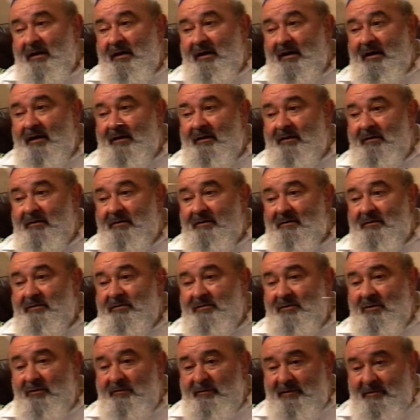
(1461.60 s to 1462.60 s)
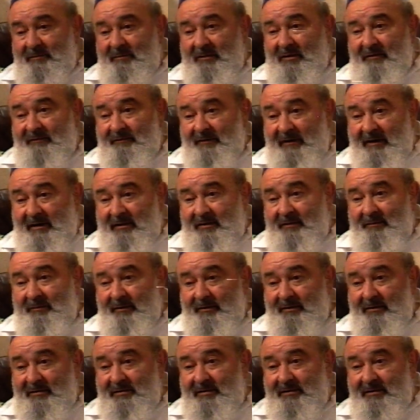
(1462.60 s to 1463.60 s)
And so was my father,
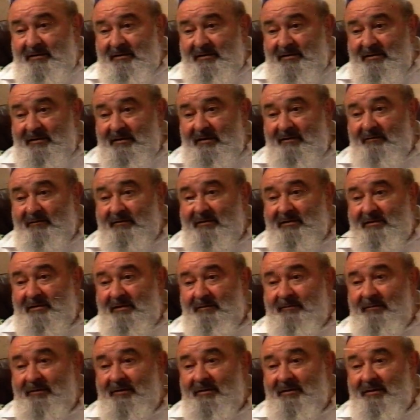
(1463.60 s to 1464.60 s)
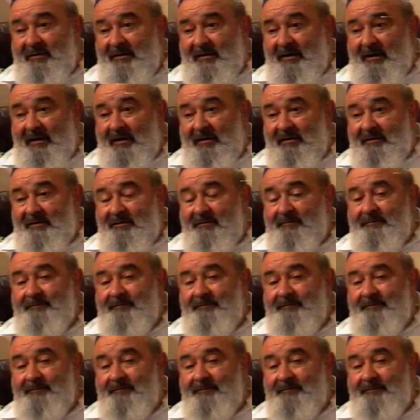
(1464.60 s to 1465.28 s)
because he received a similar card.